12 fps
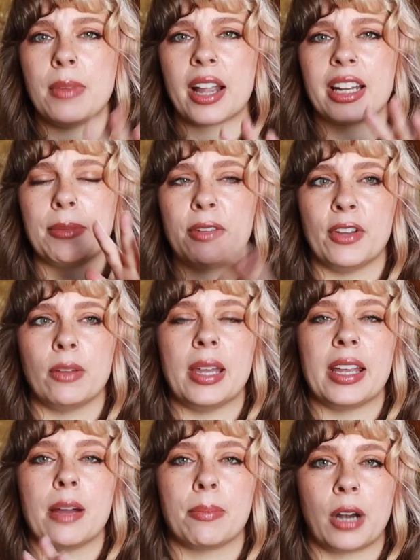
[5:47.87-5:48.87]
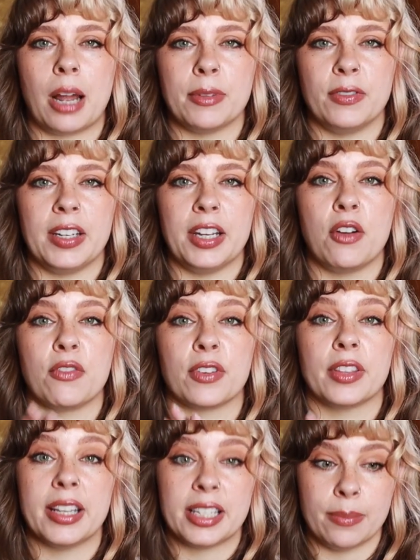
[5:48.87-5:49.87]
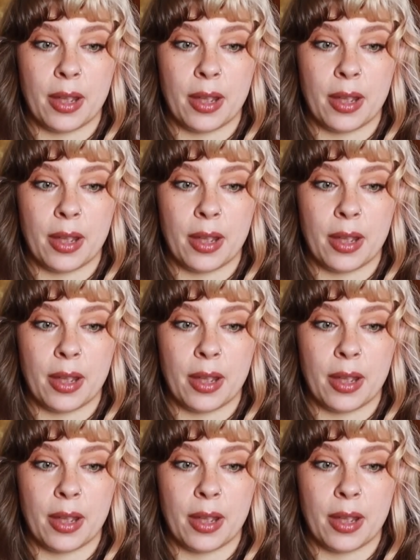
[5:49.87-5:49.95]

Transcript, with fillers: not gonna be filming a prompt video for this